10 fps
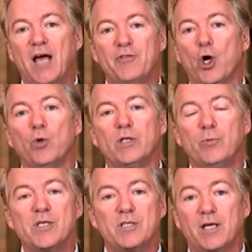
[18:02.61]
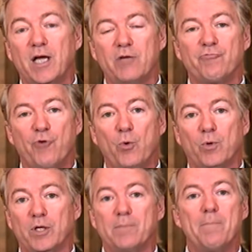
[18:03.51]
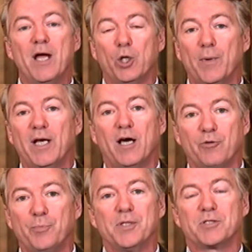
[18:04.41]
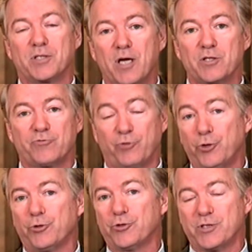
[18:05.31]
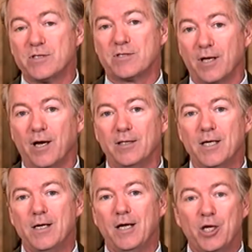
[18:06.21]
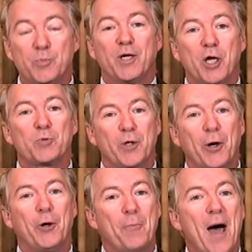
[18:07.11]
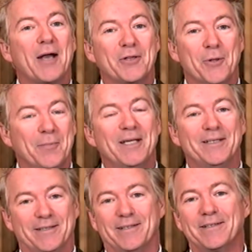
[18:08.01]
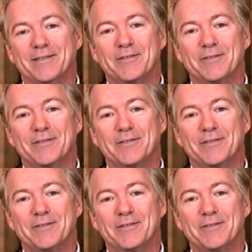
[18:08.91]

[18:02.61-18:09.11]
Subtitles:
And the only reason it came forward and may or may not have been discussed further since then is because we heard about it in the media.